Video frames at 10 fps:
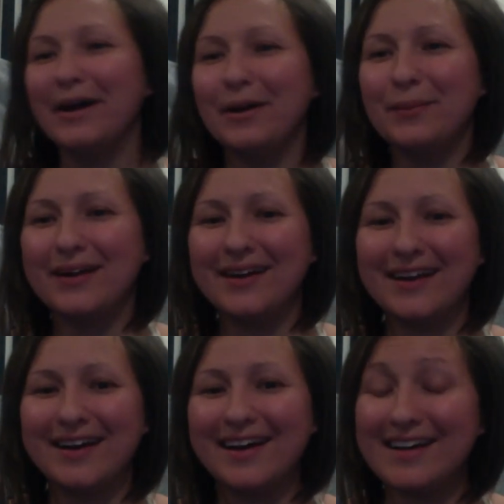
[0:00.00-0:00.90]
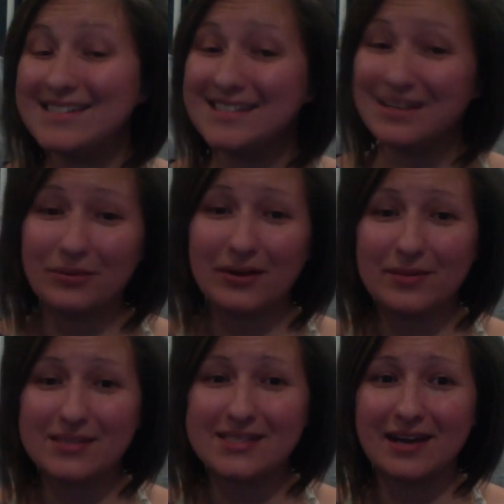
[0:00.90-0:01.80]
But I didn't want to
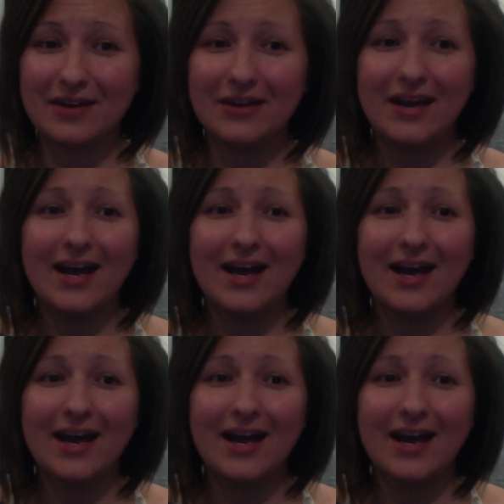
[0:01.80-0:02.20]
miss out.